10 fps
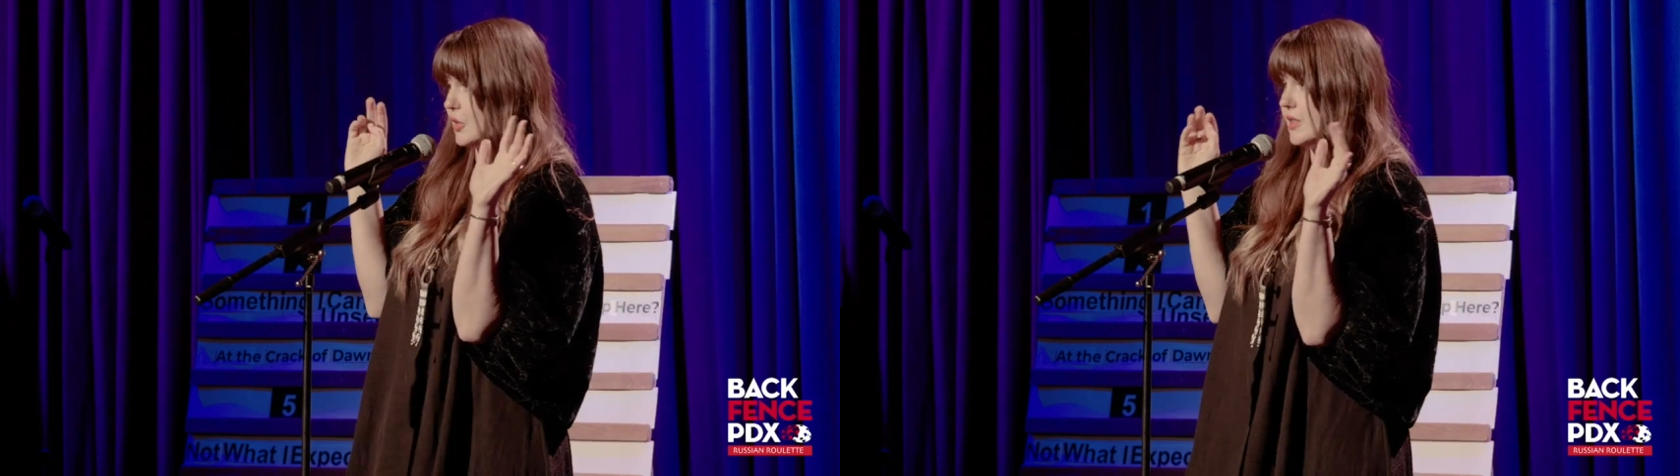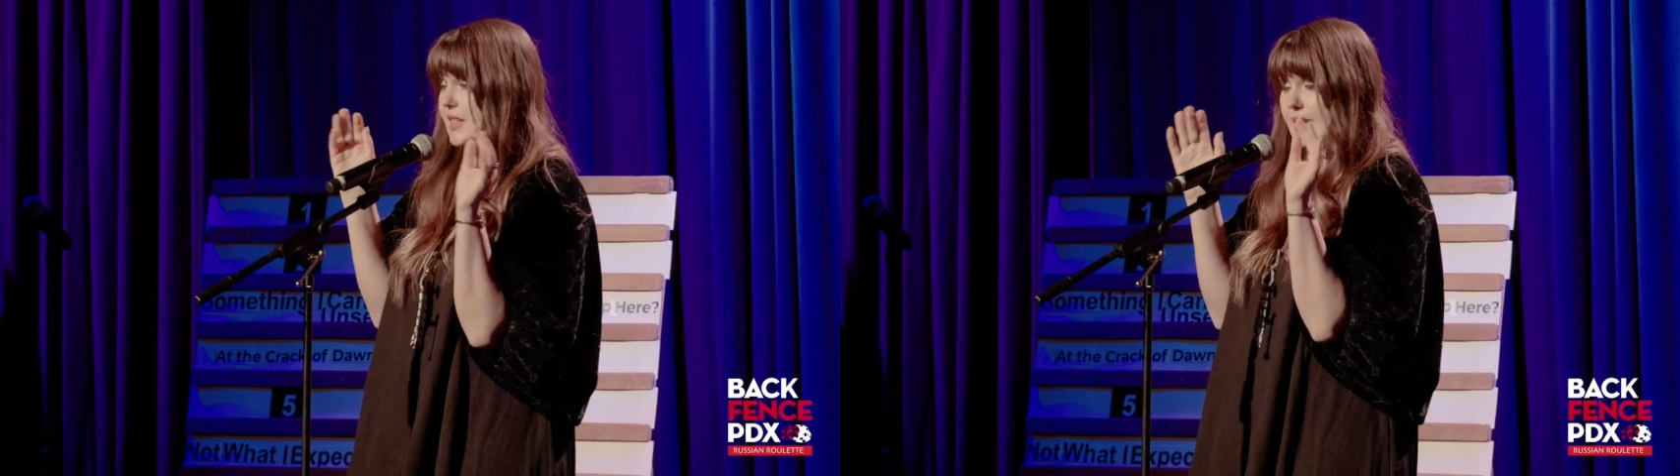
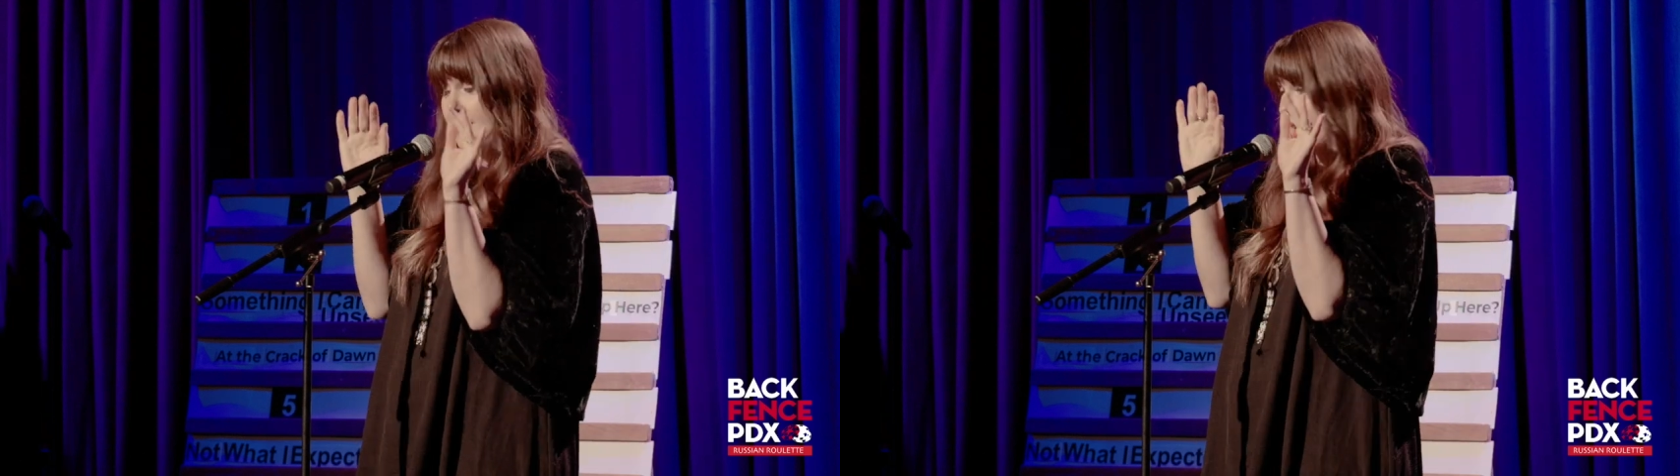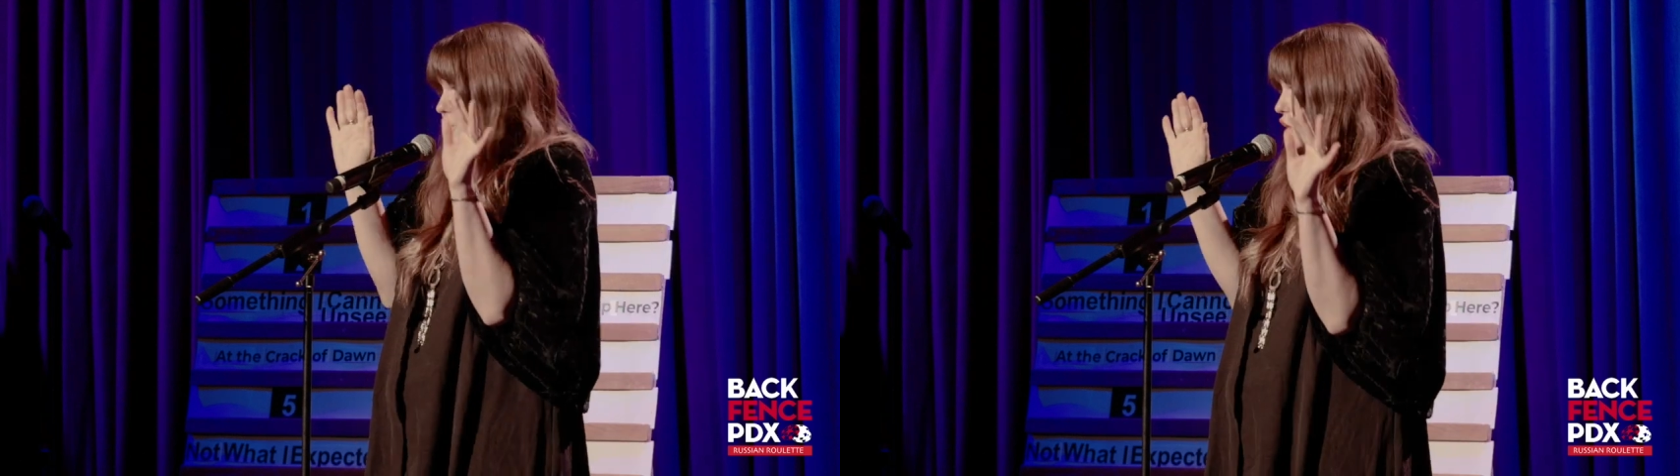persons
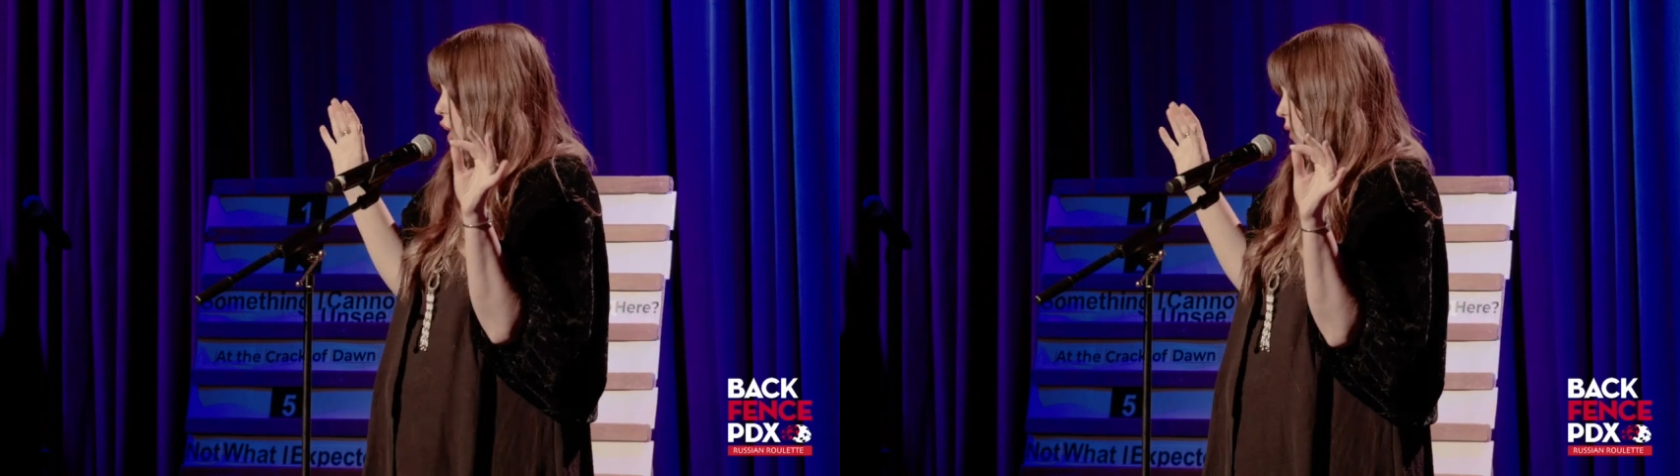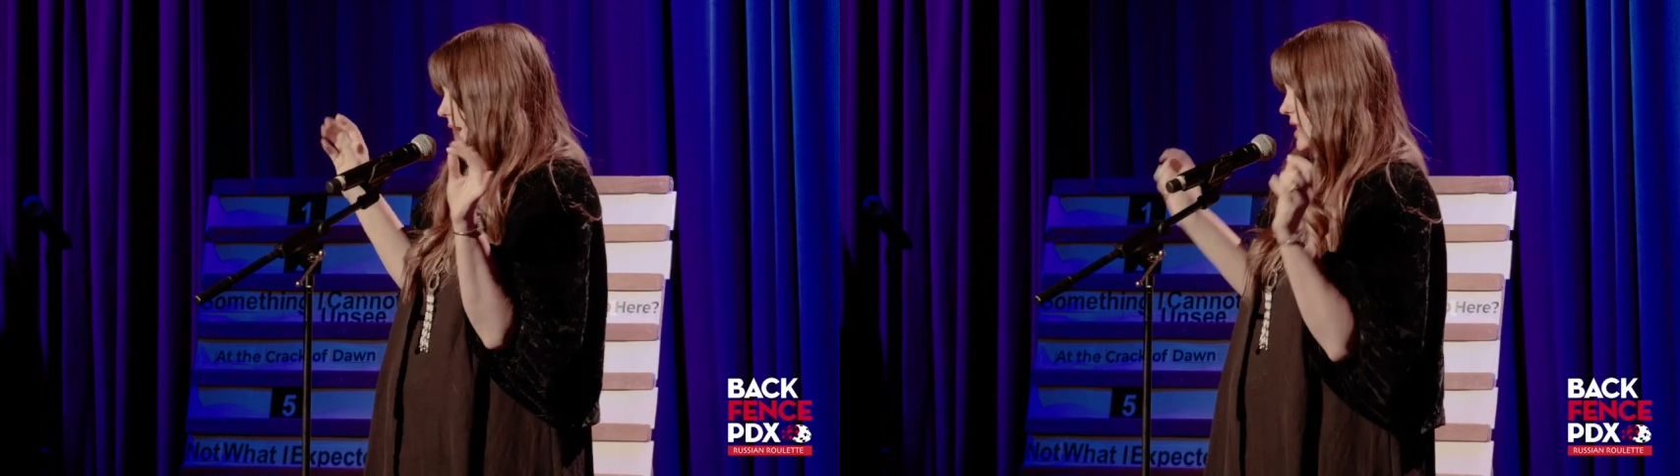case. I have
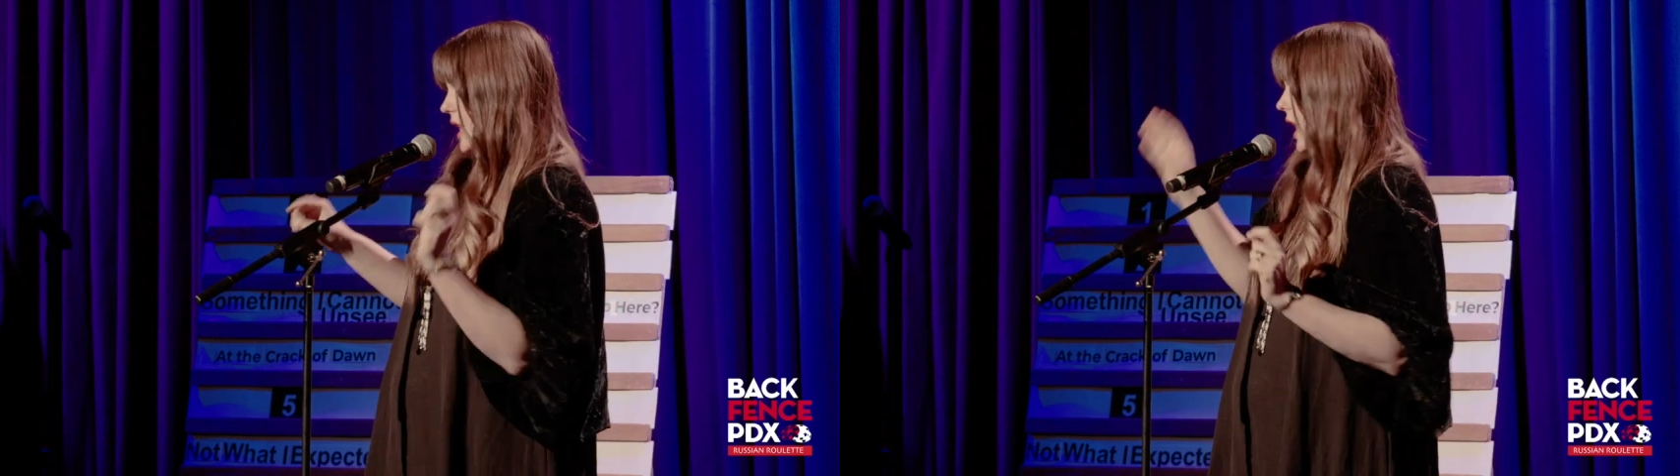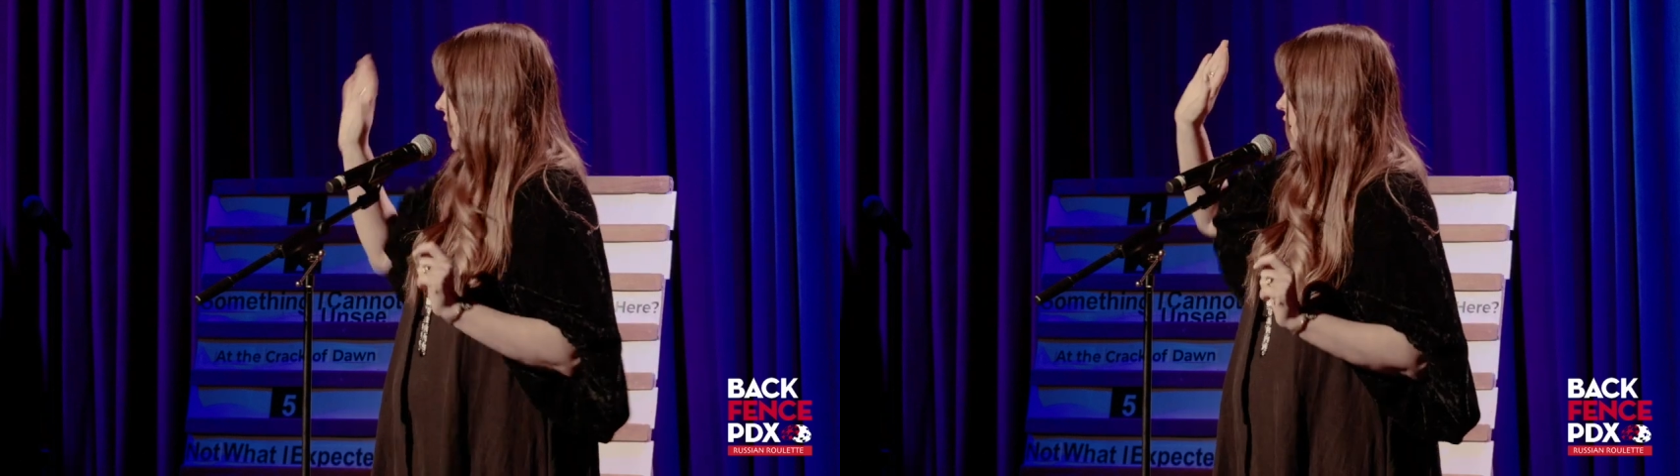no
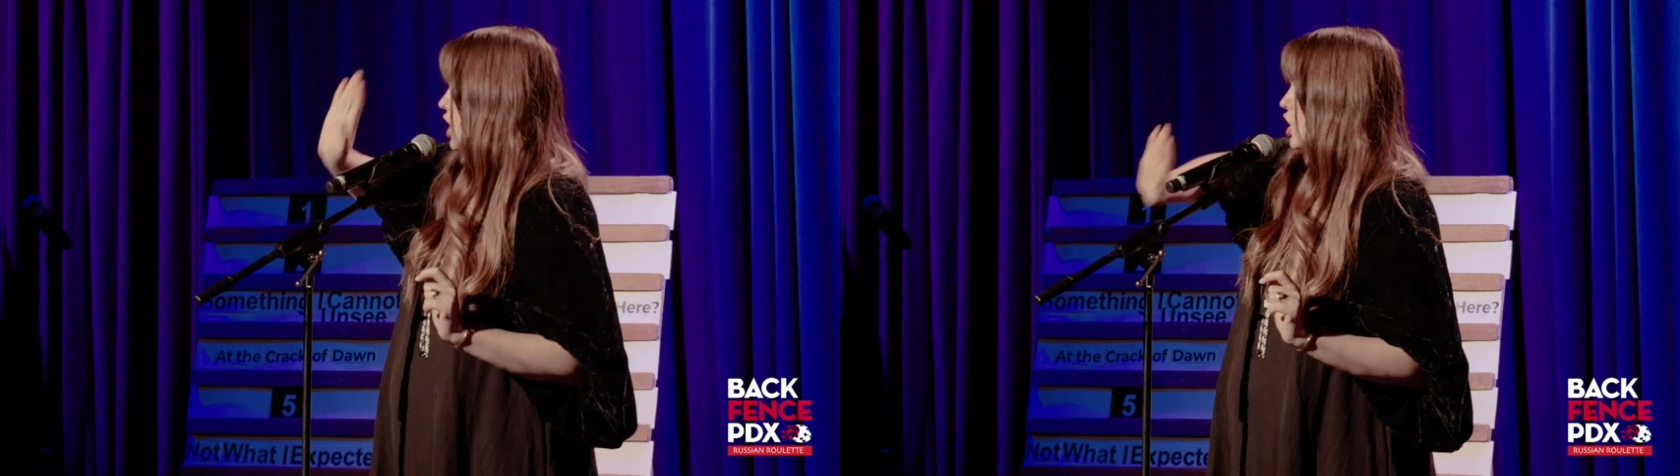idea.